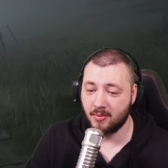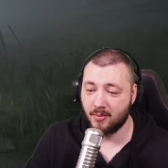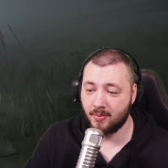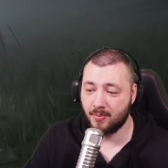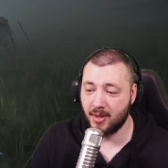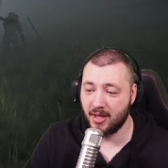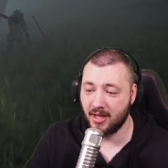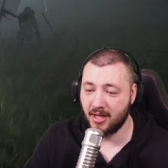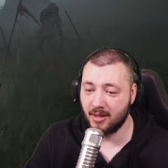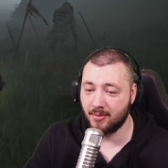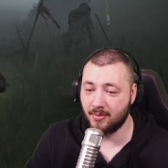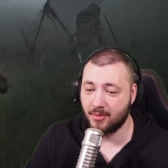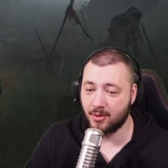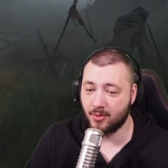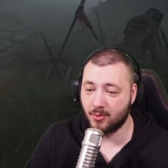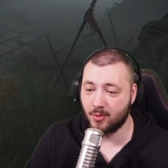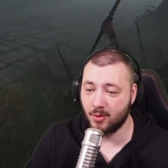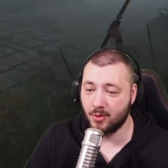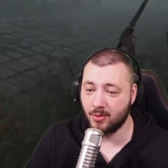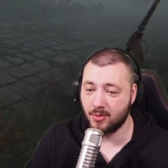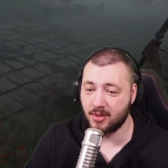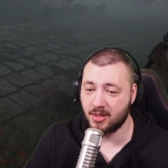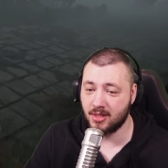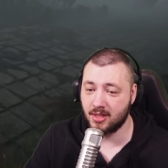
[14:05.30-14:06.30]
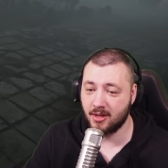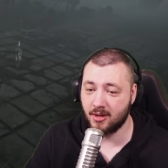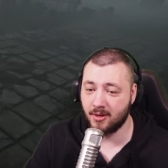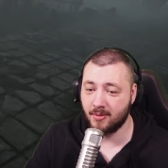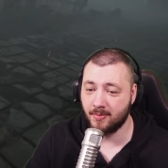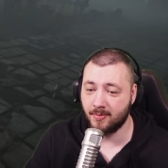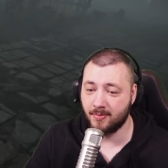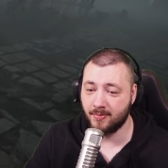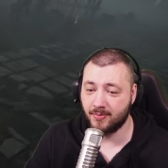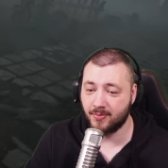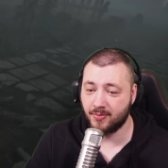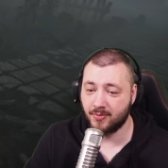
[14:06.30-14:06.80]
Pick up the runes here.
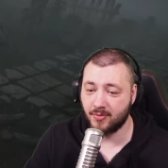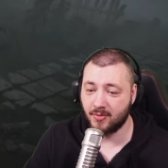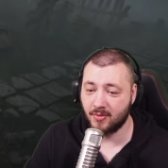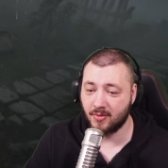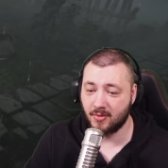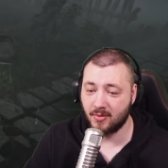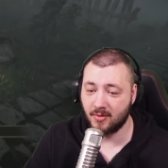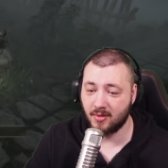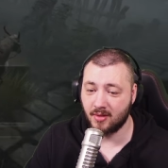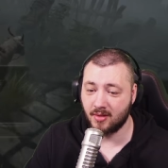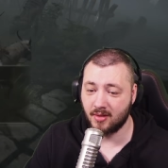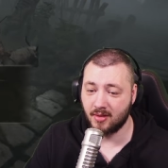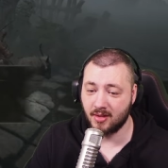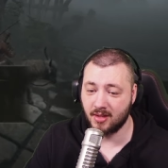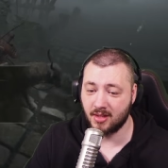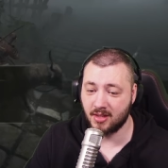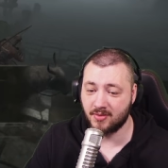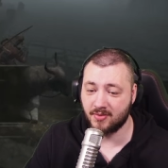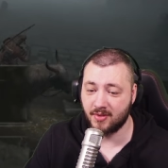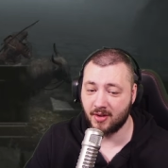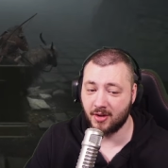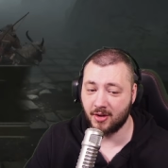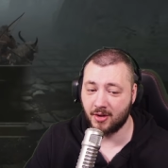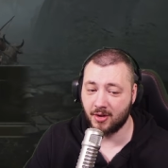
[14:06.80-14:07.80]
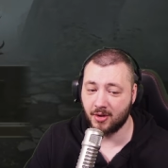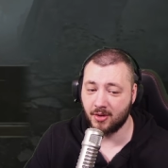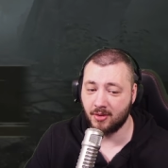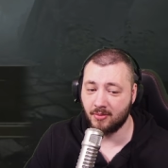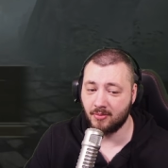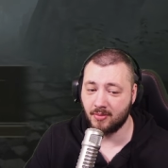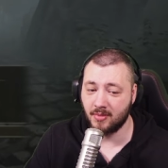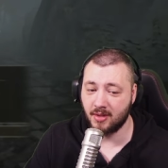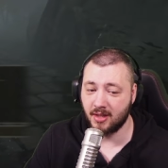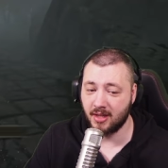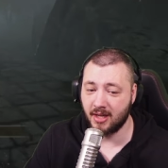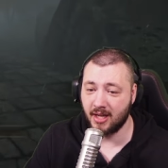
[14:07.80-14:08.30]
That's very
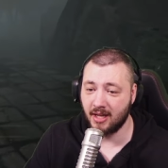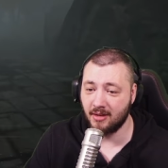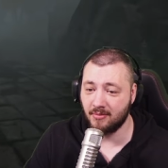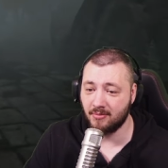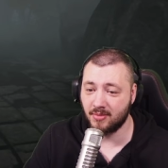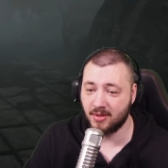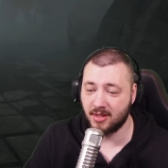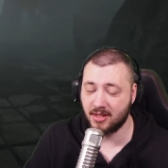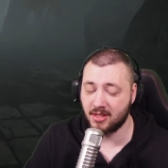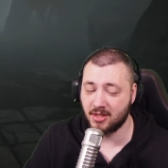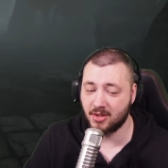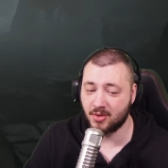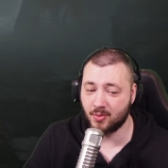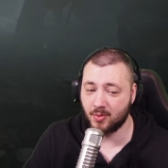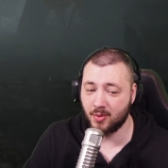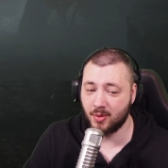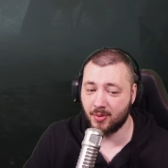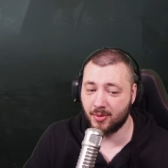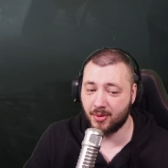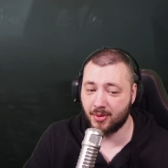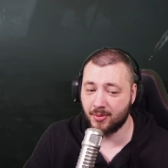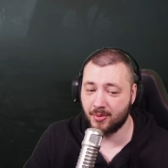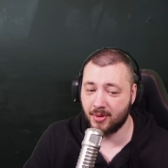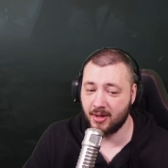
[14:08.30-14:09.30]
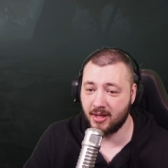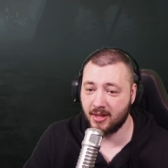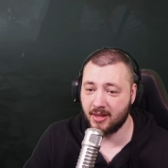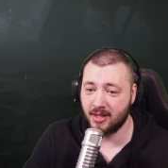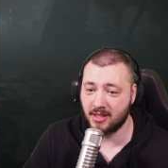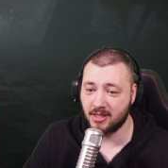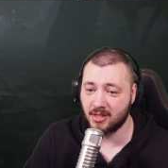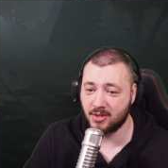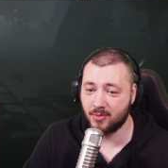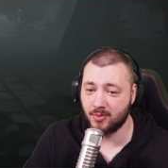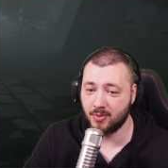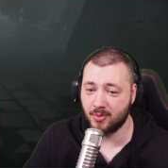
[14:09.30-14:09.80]
good. Again, this is a rune three.
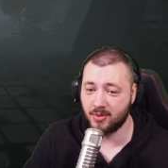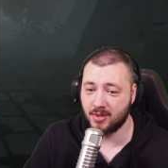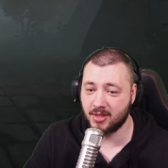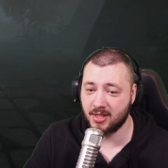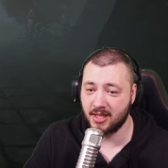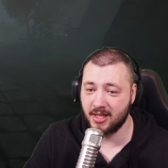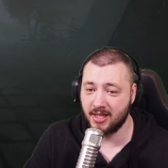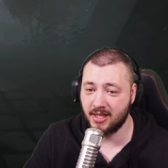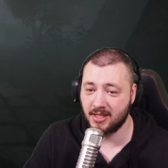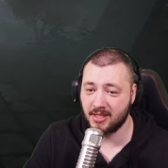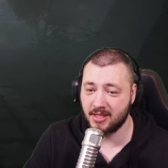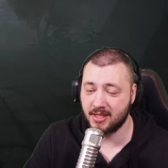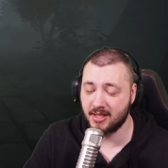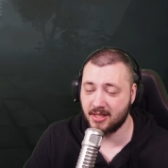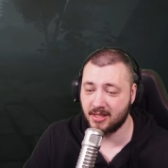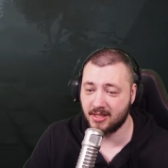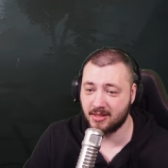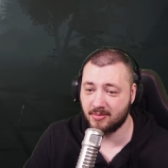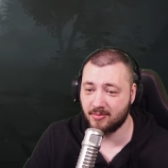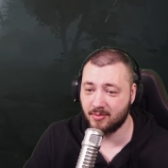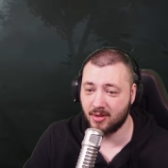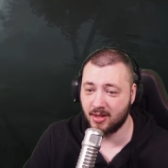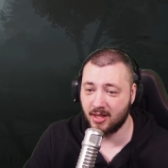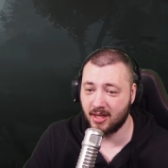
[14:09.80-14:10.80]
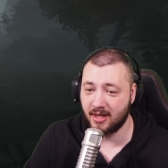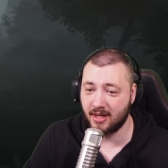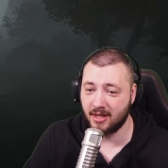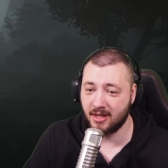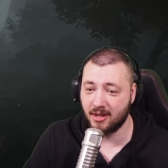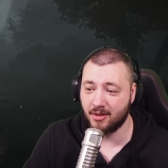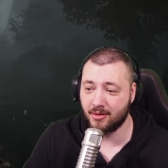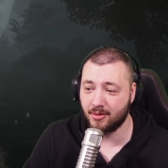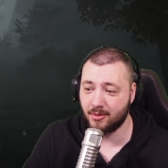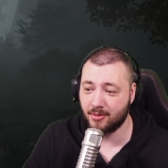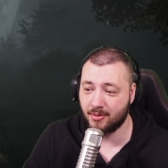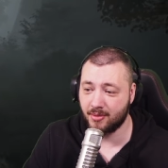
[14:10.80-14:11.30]
That's a rune six. That's like
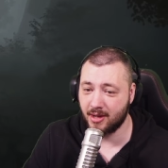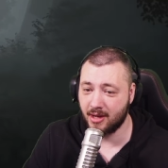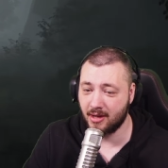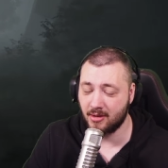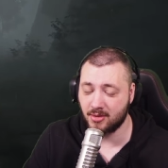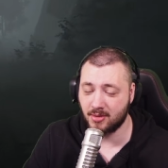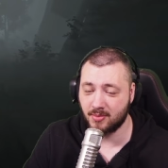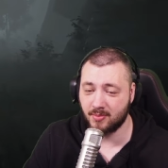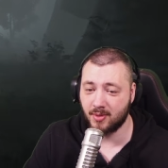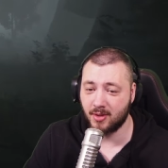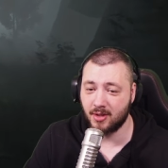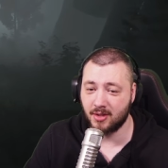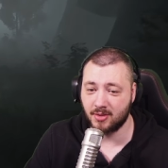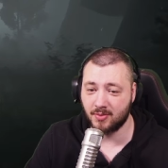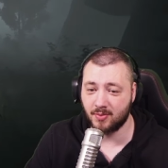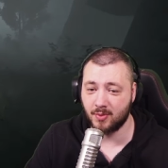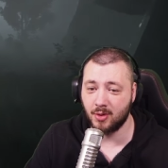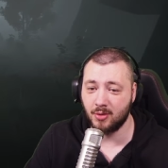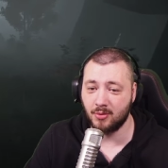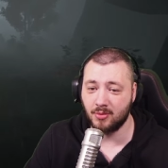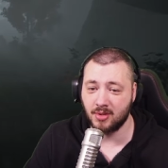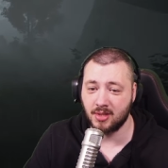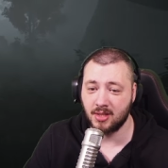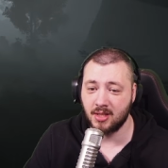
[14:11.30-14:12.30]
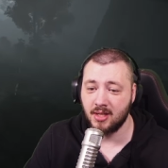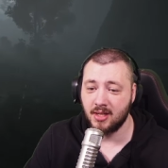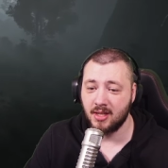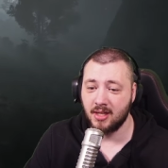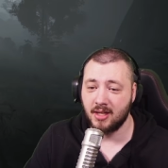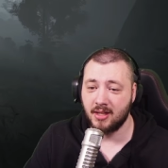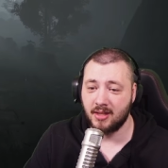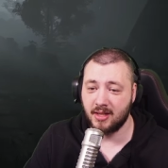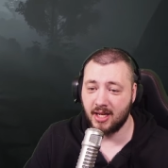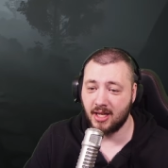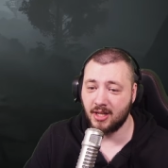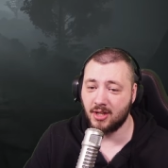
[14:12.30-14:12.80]
another thousand plus runes
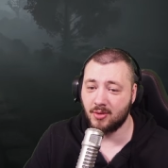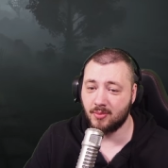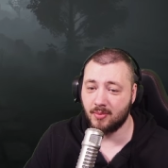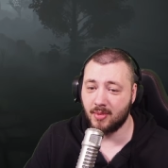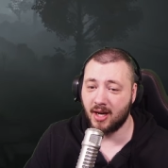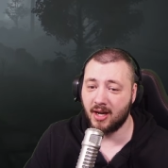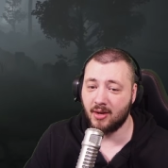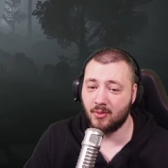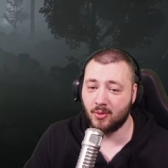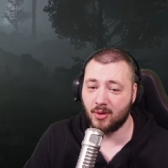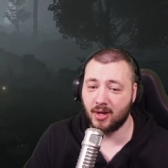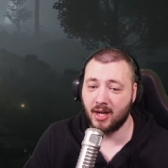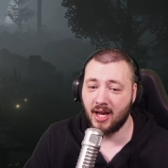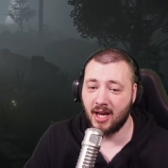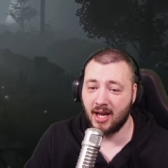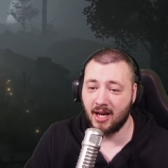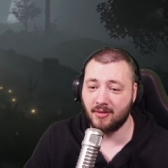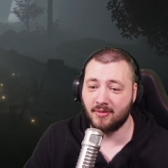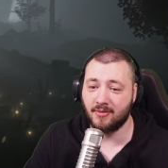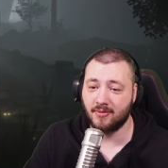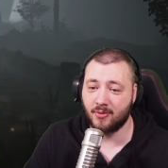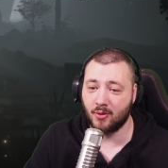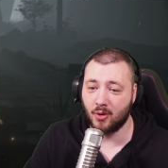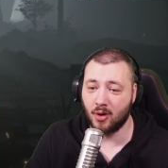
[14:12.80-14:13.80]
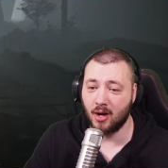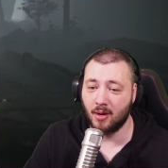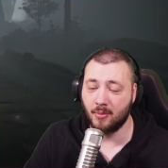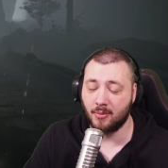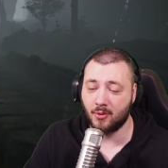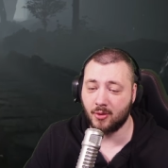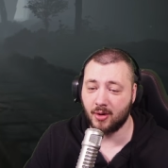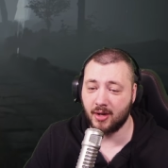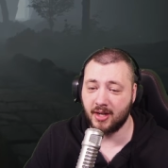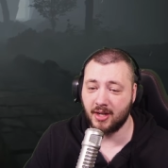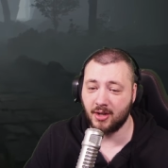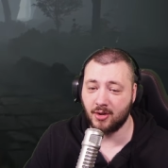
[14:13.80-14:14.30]
that you might want to have for
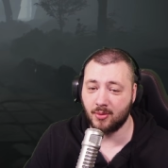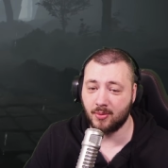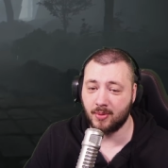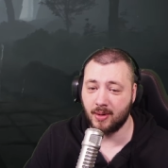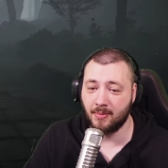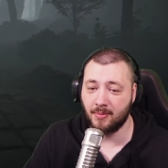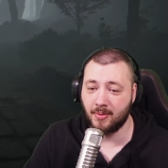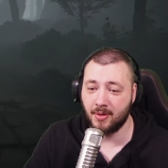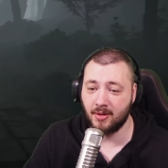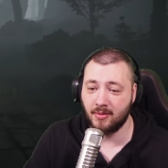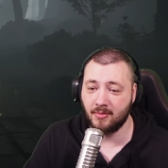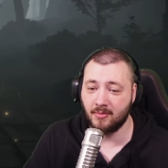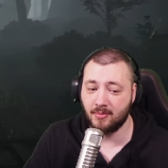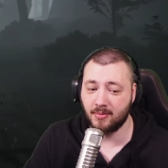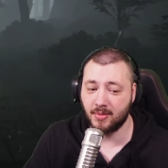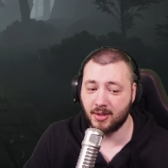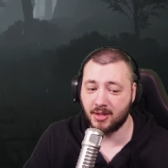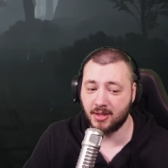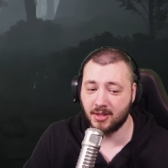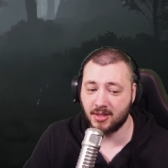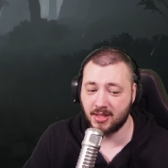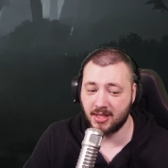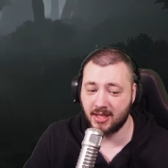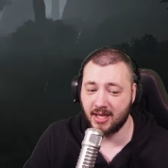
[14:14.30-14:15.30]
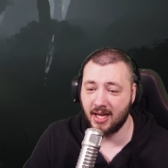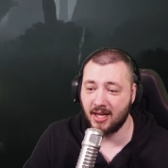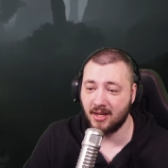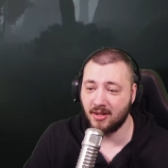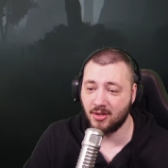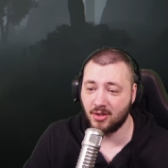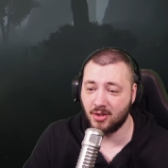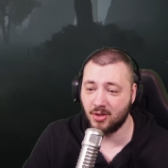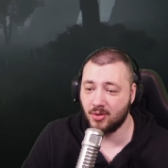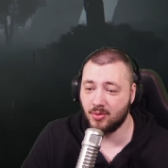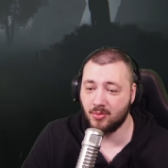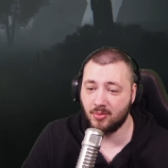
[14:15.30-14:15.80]
upgrading your weapon. Because
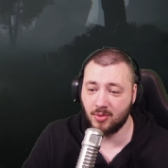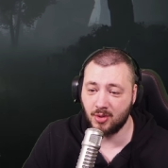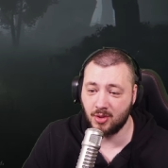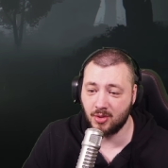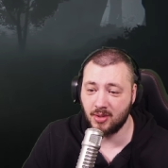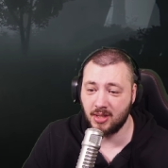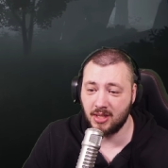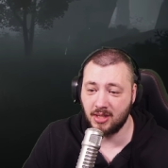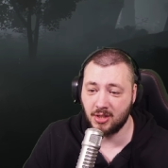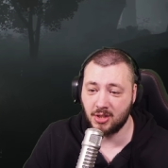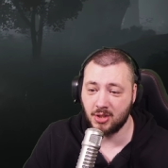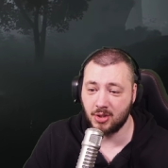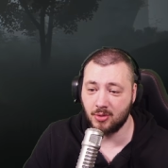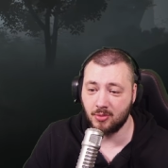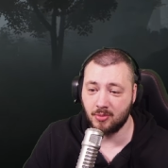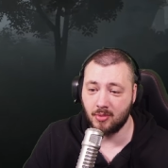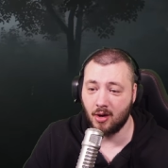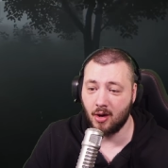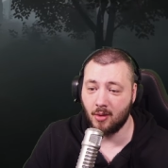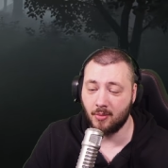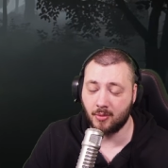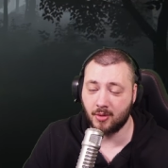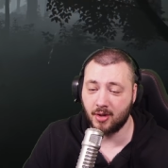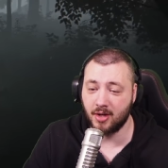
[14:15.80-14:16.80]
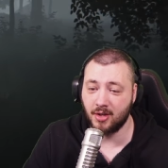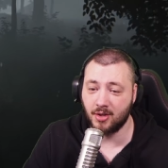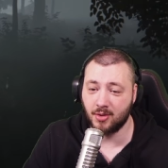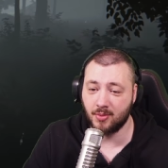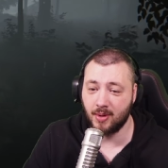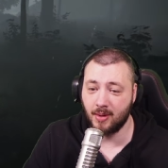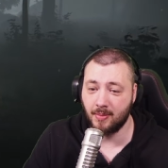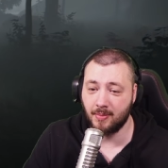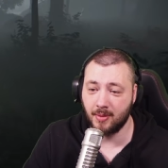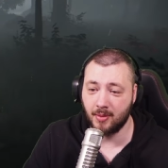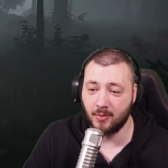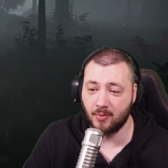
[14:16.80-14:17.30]
again, you, you need to upgrade your
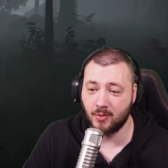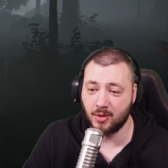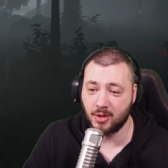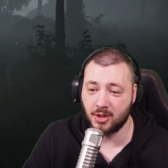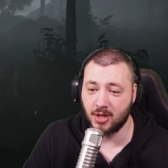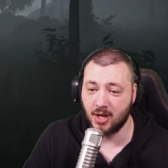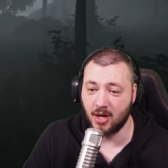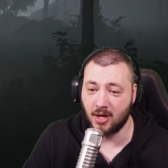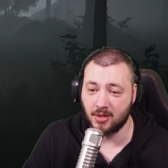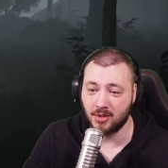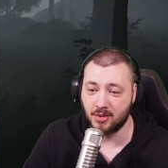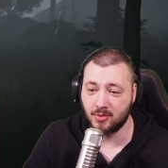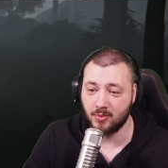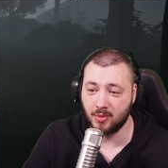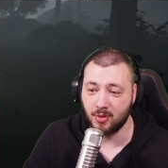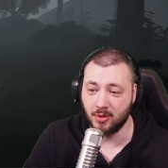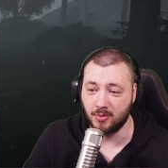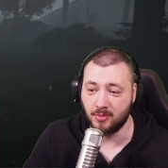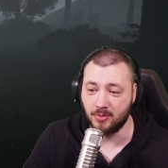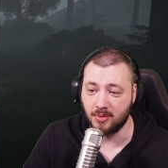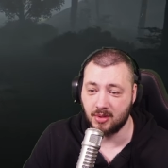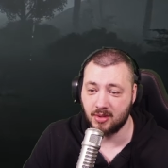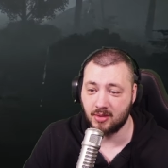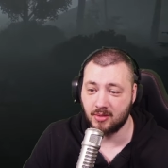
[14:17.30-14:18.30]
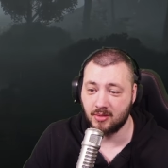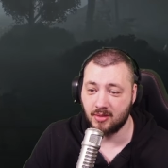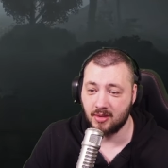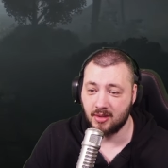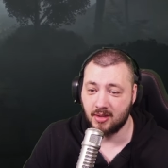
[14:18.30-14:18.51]
weapon, which costs runes.